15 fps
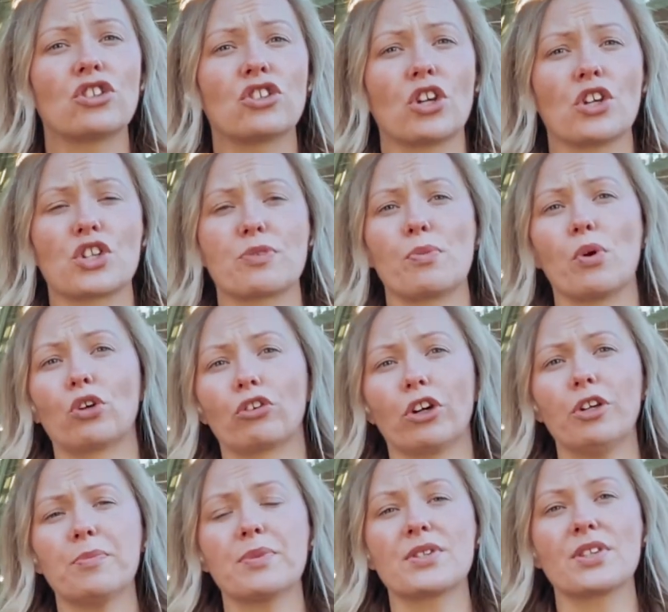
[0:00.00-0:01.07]
in church small
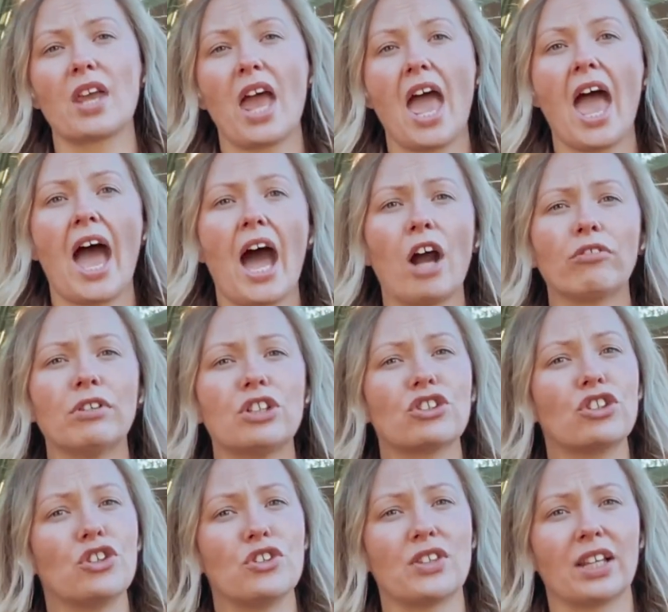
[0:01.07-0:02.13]
groups, outreach
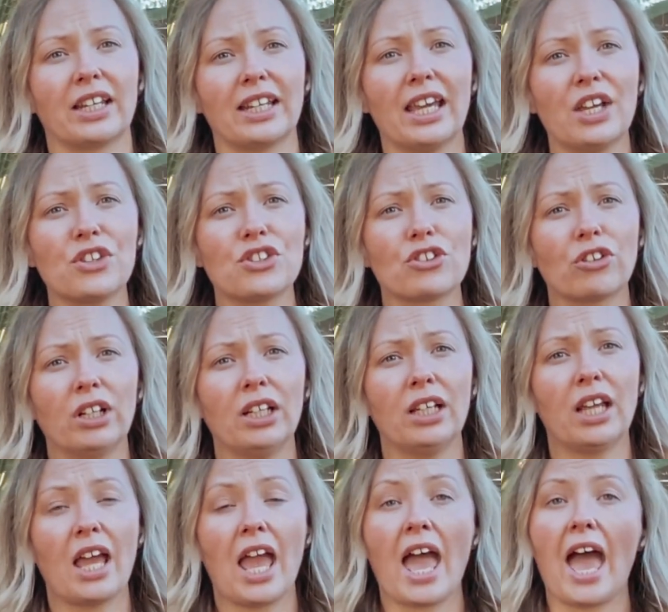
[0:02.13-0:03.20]
in New Zealand history,
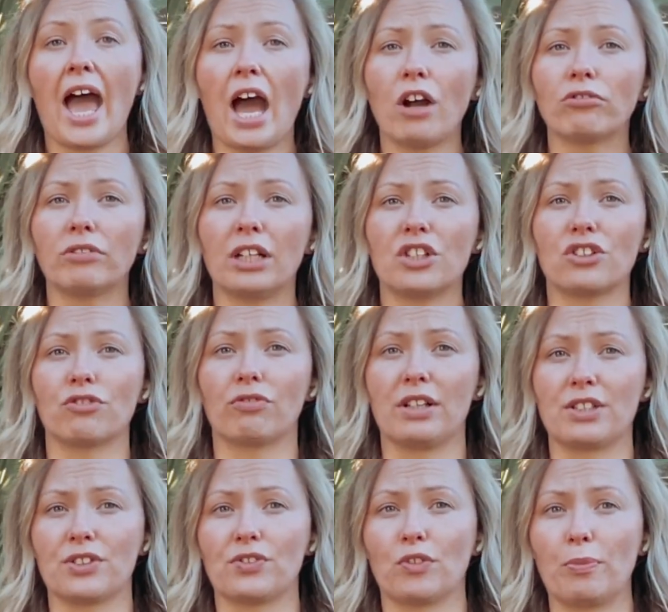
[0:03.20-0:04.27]
outreach and
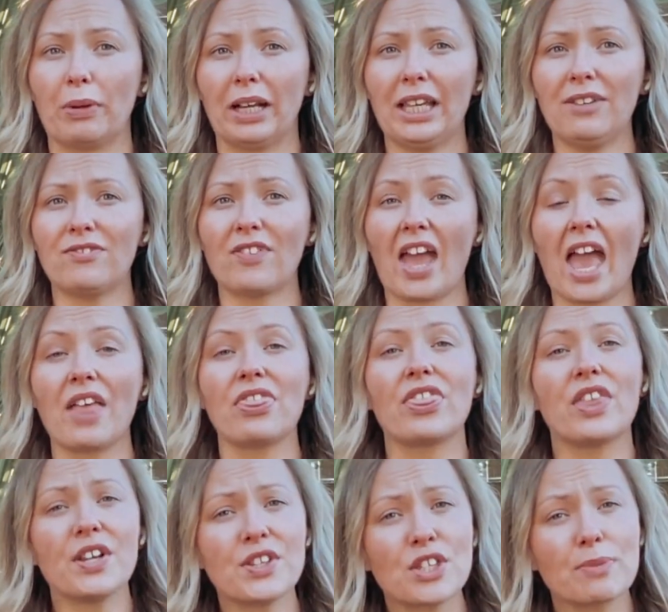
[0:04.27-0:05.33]
reasons for belief, and
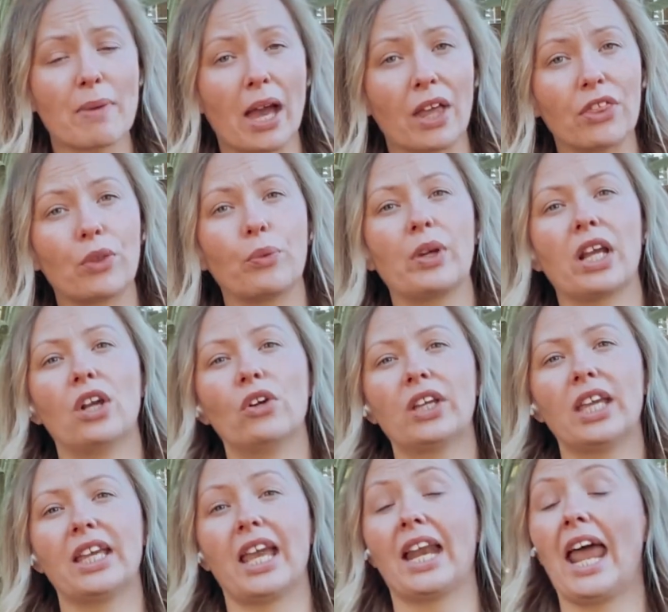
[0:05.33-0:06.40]
this month we are
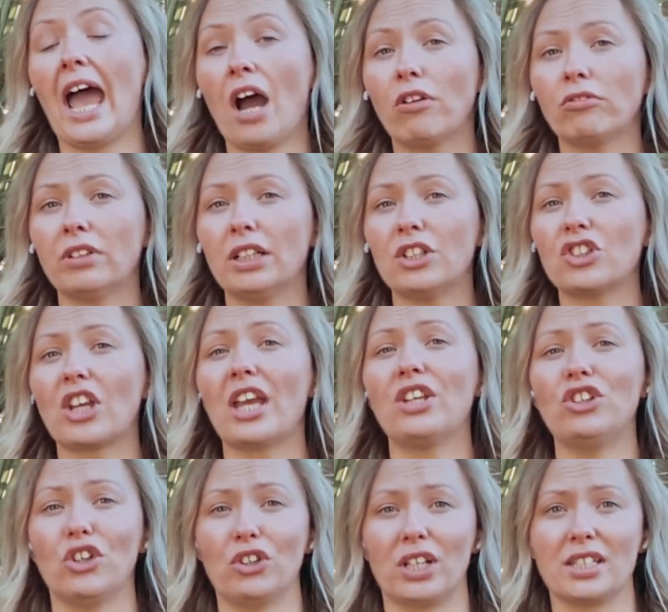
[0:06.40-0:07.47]
looking at outreach
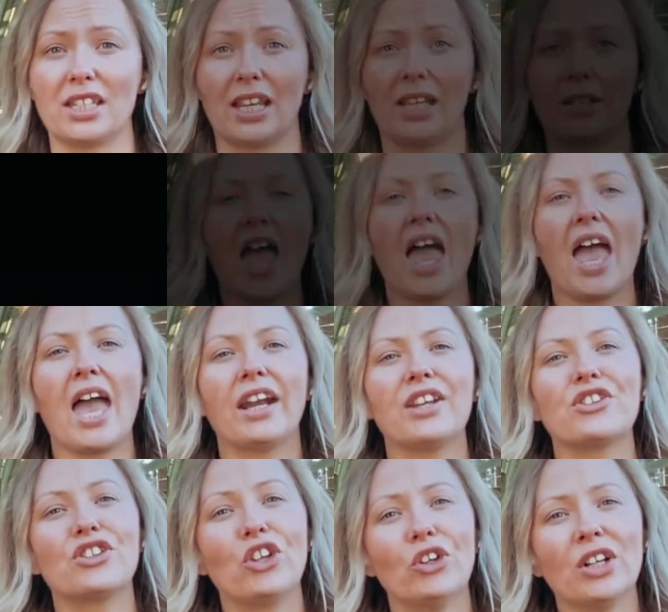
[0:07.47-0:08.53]
and unity. And
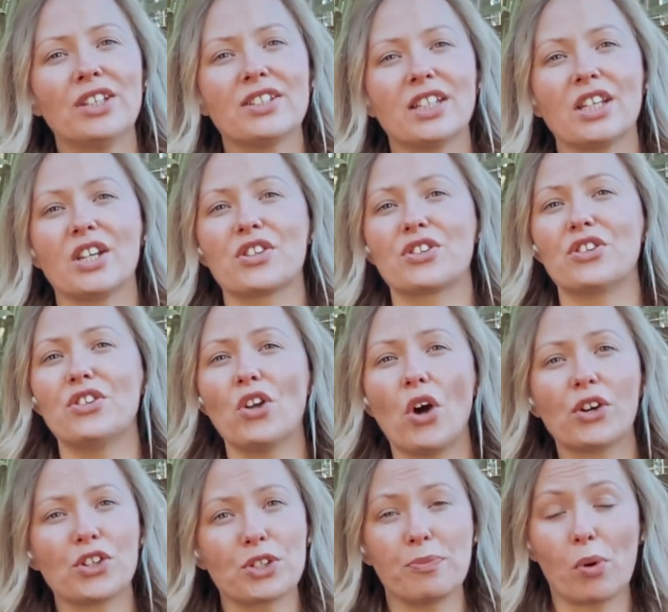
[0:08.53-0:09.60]
as Unity is
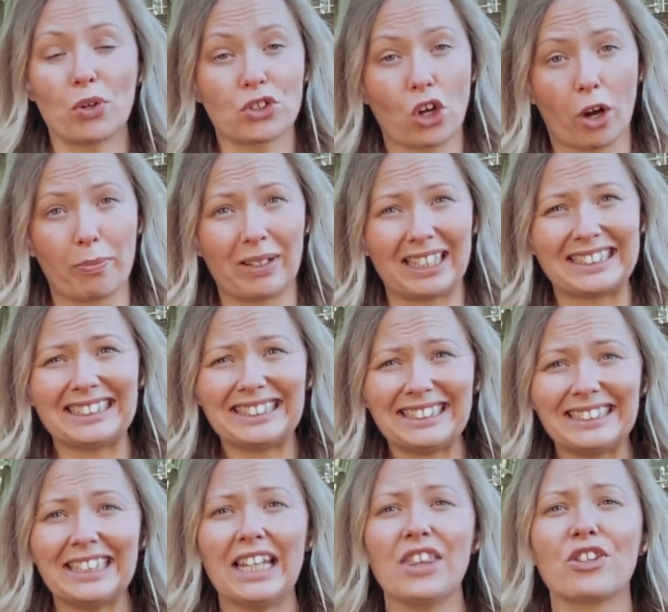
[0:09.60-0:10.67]
not a small topic,
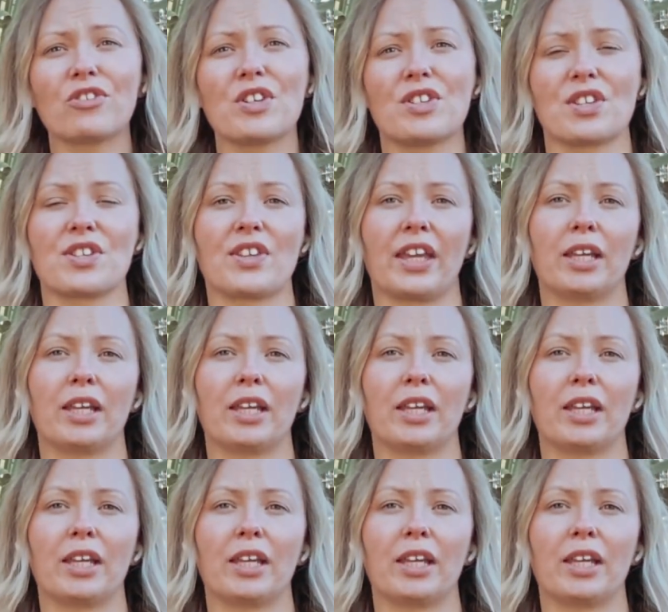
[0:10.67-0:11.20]
neither is this